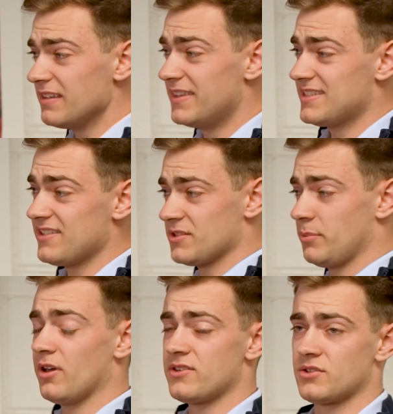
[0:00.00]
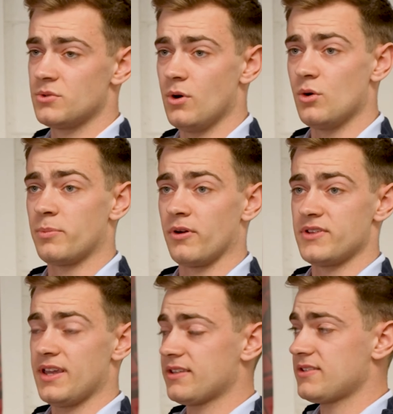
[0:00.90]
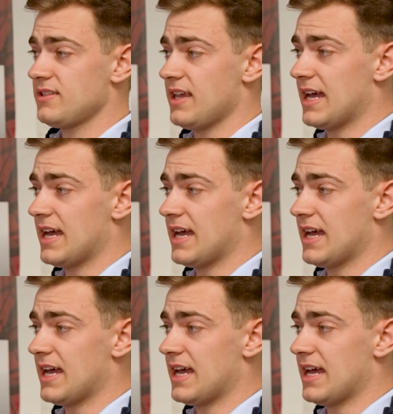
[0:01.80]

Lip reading: This is supplied to all projects,